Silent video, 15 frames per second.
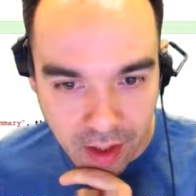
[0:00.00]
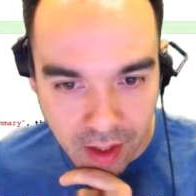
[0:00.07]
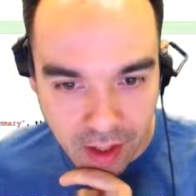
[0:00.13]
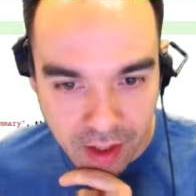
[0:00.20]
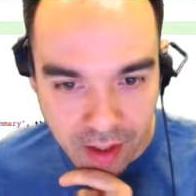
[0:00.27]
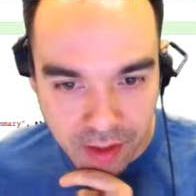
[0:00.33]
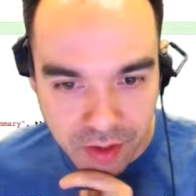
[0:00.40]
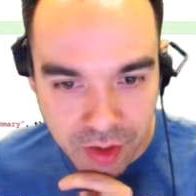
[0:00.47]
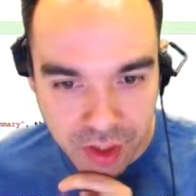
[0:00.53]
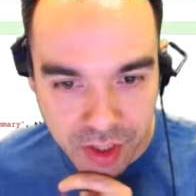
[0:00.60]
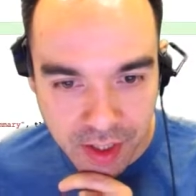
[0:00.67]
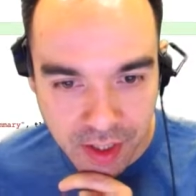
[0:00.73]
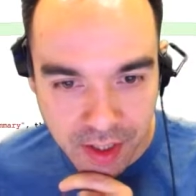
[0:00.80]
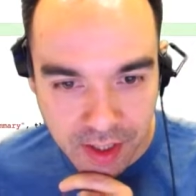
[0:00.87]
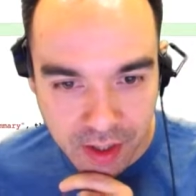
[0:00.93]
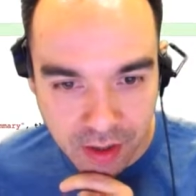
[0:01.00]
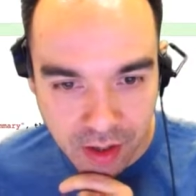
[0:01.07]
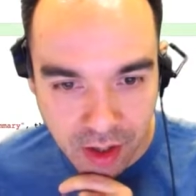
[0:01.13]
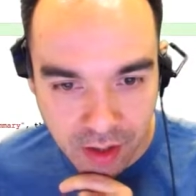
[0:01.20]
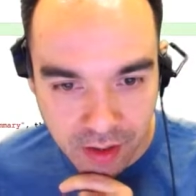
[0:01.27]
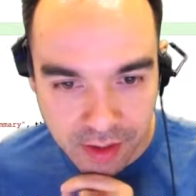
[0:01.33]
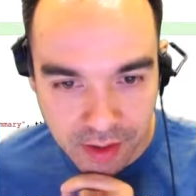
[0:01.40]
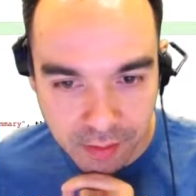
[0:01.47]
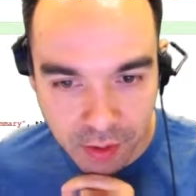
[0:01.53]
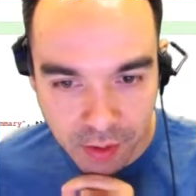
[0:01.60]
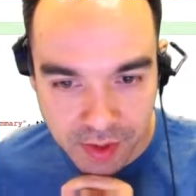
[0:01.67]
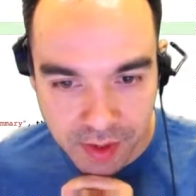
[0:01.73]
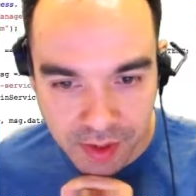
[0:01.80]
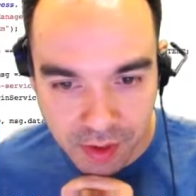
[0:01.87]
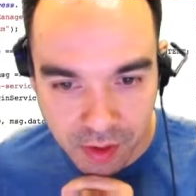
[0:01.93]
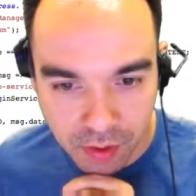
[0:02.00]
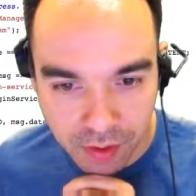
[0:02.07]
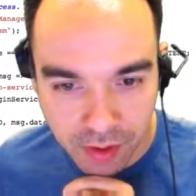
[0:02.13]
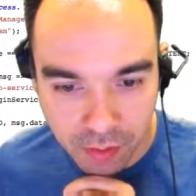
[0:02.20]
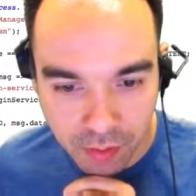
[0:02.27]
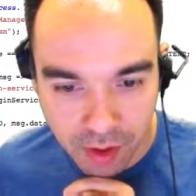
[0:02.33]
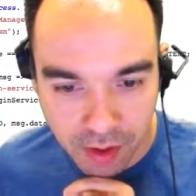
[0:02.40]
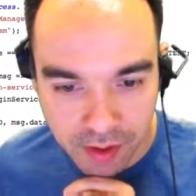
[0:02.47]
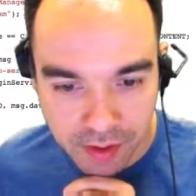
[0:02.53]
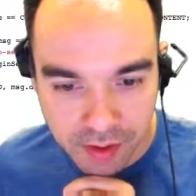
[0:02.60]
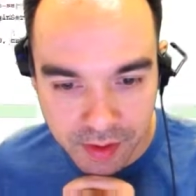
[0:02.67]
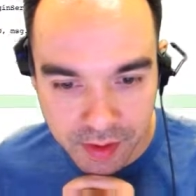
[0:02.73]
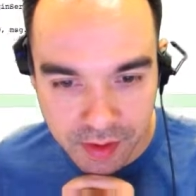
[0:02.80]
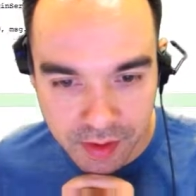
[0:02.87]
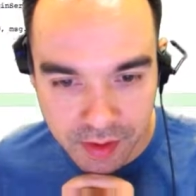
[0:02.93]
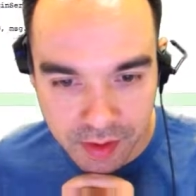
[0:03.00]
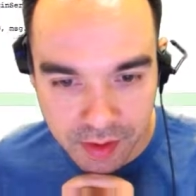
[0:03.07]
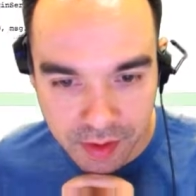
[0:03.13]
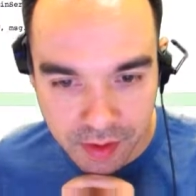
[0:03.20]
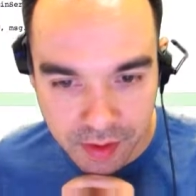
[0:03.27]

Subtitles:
And G in content process only runs